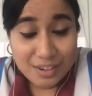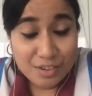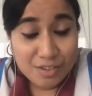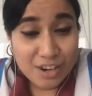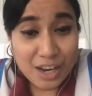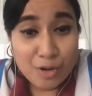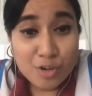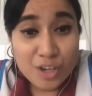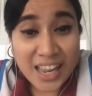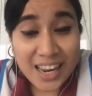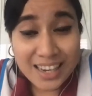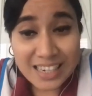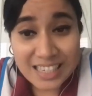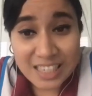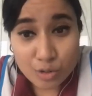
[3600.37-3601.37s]
try to take
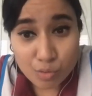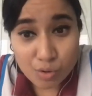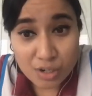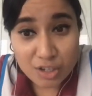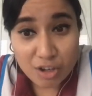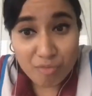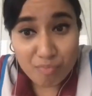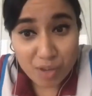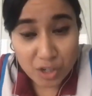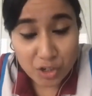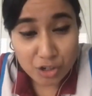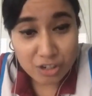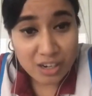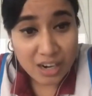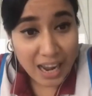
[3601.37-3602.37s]
these tools of
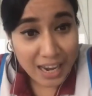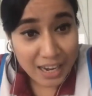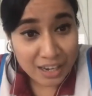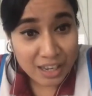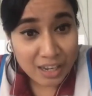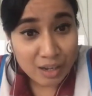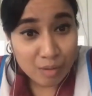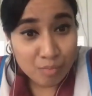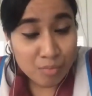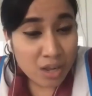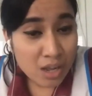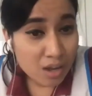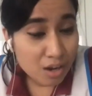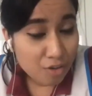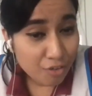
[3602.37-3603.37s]
mission, IDM,
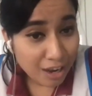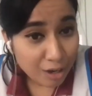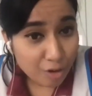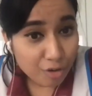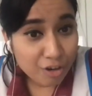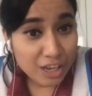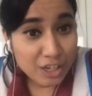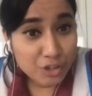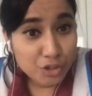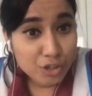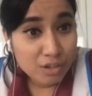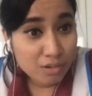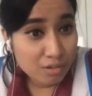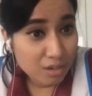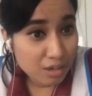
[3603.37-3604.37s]
value
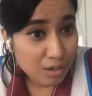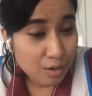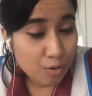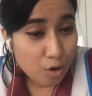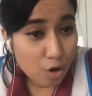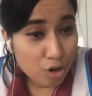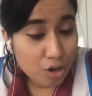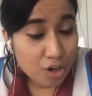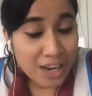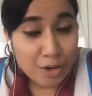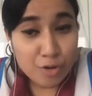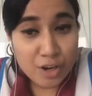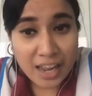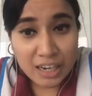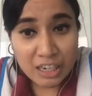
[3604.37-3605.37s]
creation on your
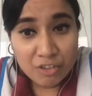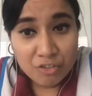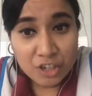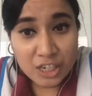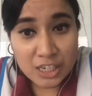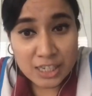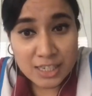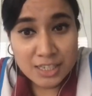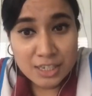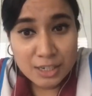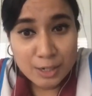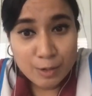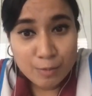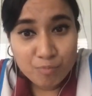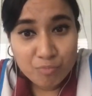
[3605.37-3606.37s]
day-to-day activities,
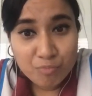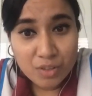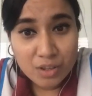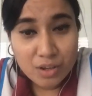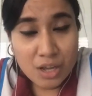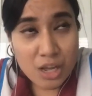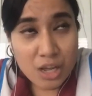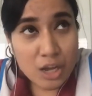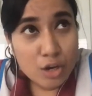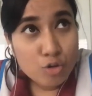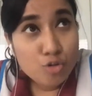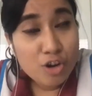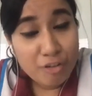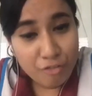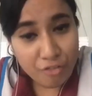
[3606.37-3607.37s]
to
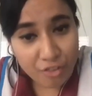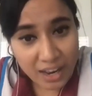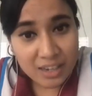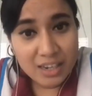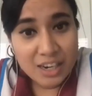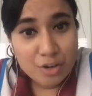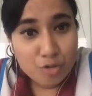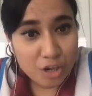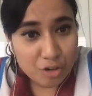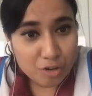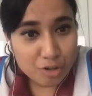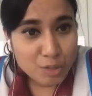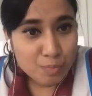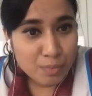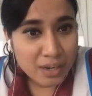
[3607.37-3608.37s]
reflect and to
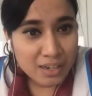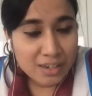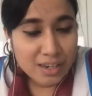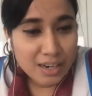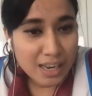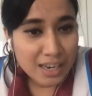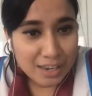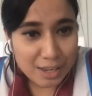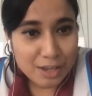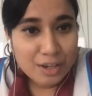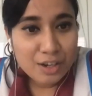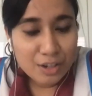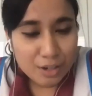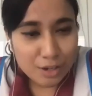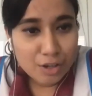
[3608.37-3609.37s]
introspect. And I think
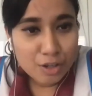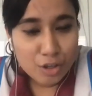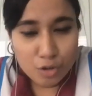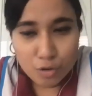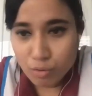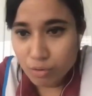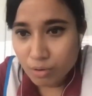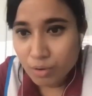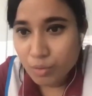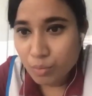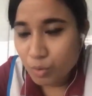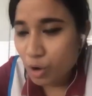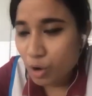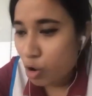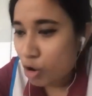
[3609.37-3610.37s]

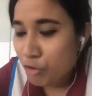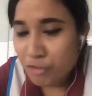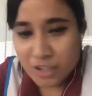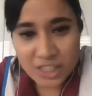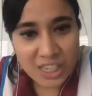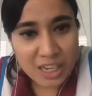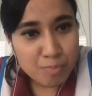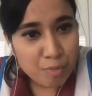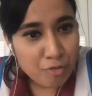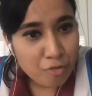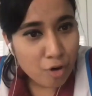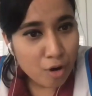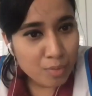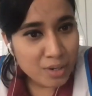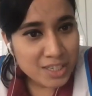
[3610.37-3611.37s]
all of us can
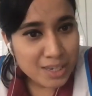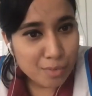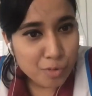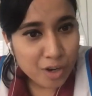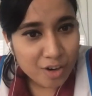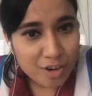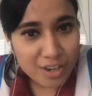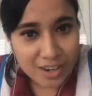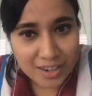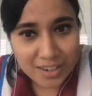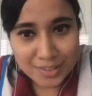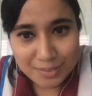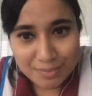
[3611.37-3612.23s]
perform in some way or the other.